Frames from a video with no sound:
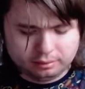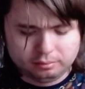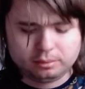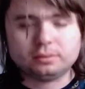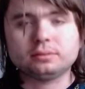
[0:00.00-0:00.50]

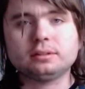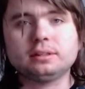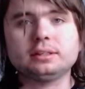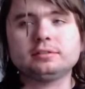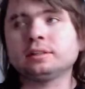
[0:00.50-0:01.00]
well, their
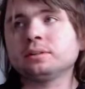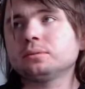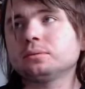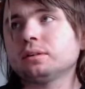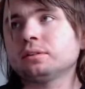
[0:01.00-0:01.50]
single
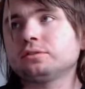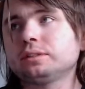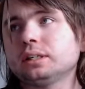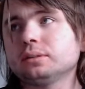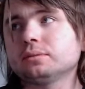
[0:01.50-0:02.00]
Country
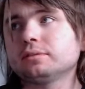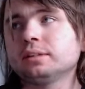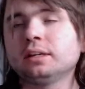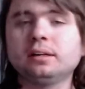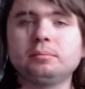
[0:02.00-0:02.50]
House
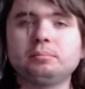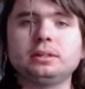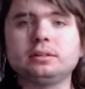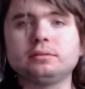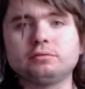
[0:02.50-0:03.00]

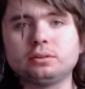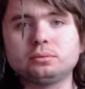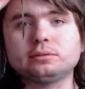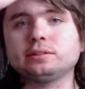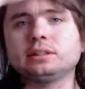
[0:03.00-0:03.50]
beat roll
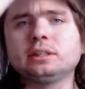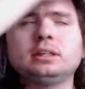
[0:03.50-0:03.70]
with it.